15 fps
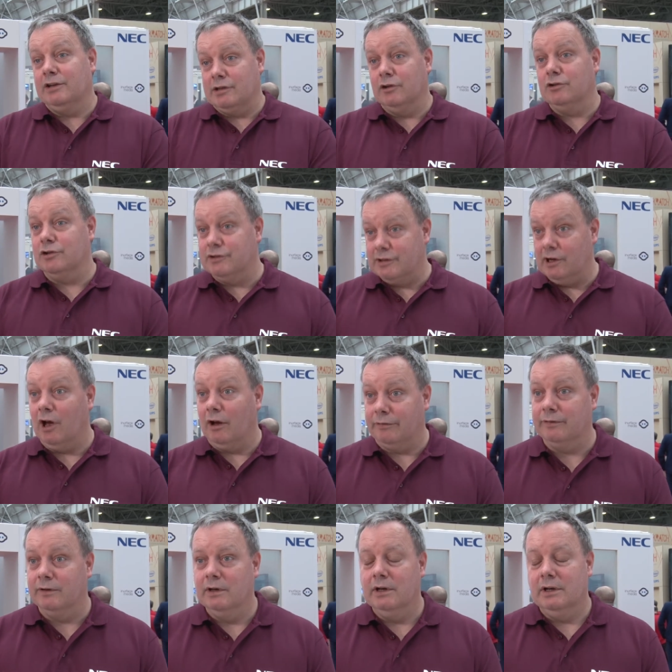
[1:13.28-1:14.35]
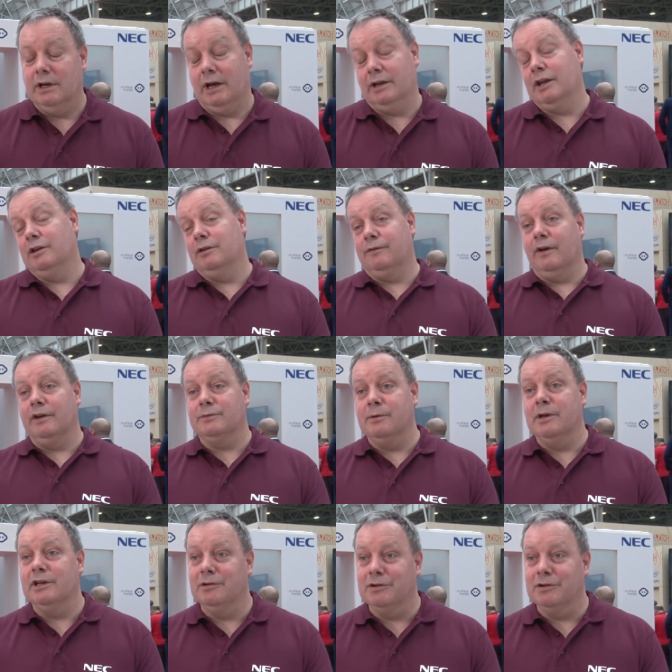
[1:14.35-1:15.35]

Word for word: solution to life. And inurfaceMedia